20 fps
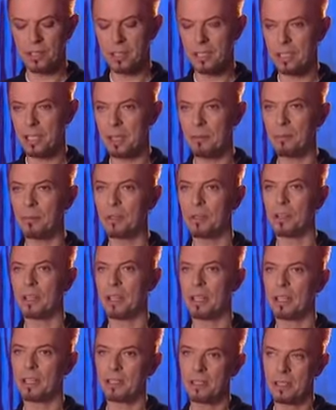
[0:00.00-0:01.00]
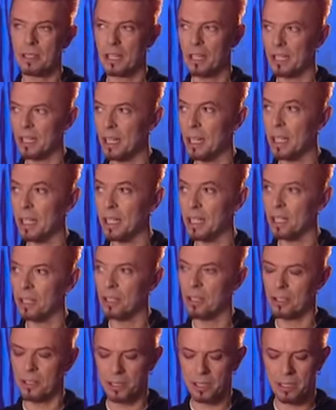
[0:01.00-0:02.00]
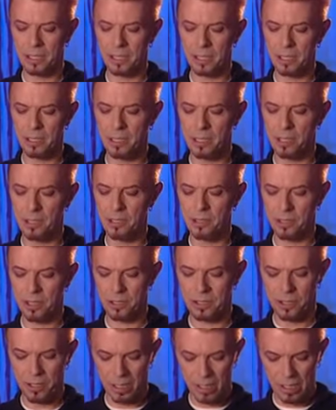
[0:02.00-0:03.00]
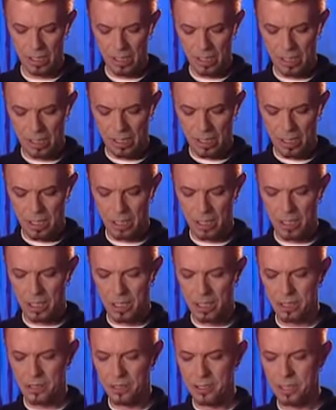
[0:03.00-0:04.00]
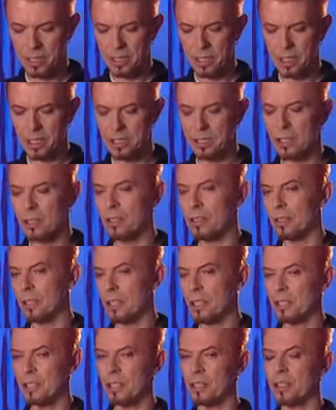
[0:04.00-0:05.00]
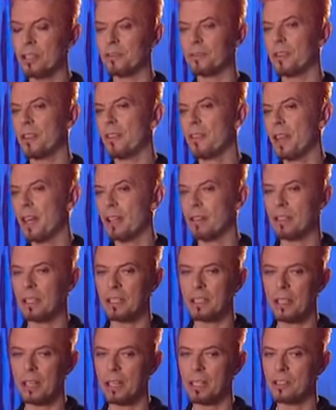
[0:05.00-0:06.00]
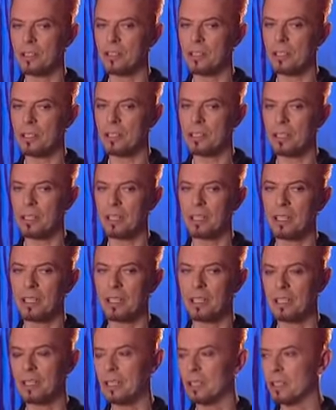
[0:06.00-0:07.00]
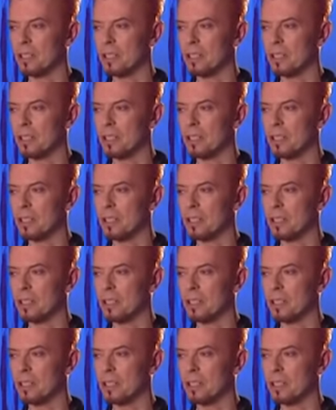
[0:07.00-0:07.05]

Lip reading: at a temple that I like a lot in Kyoto, and he's not often there. I usually see a